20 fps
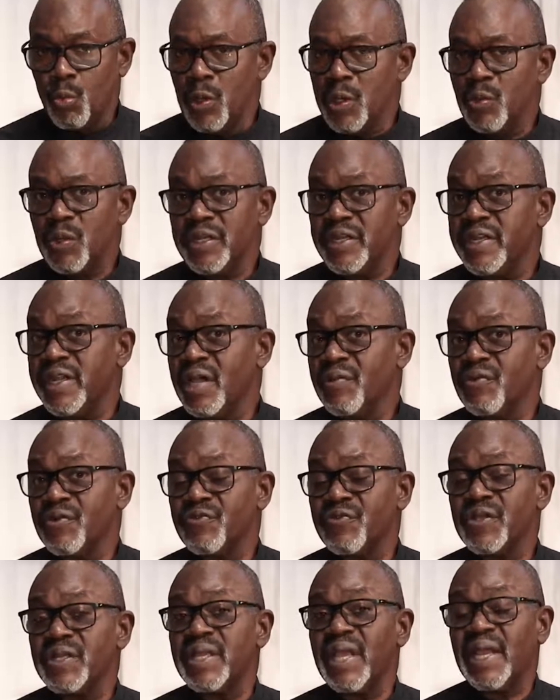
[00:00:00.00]
We would never
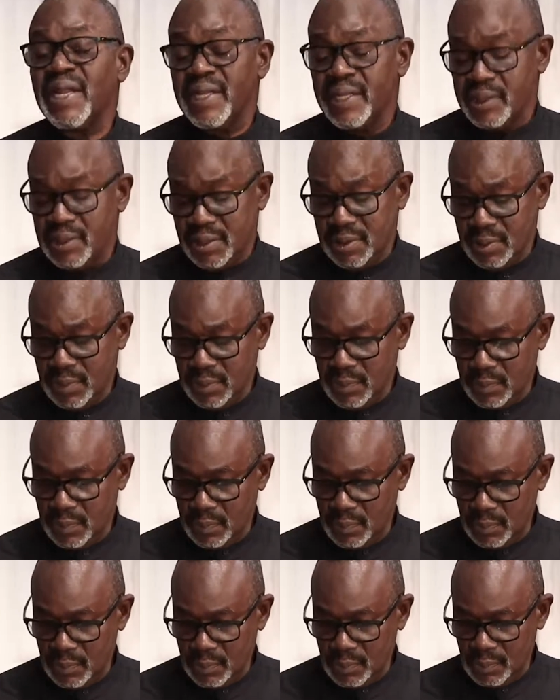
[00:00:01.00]
forget it.
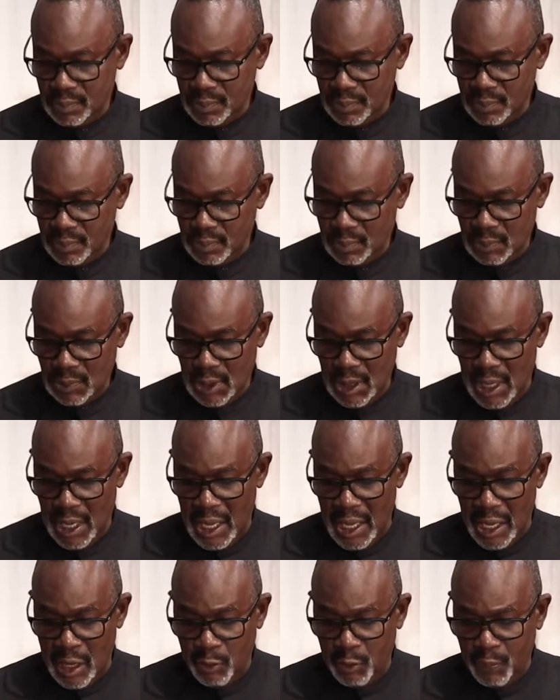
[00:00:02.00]

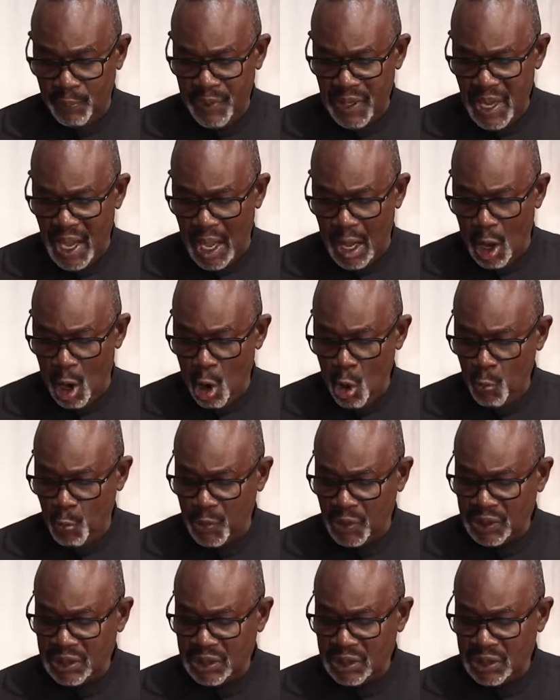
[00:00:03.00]
It would be our hope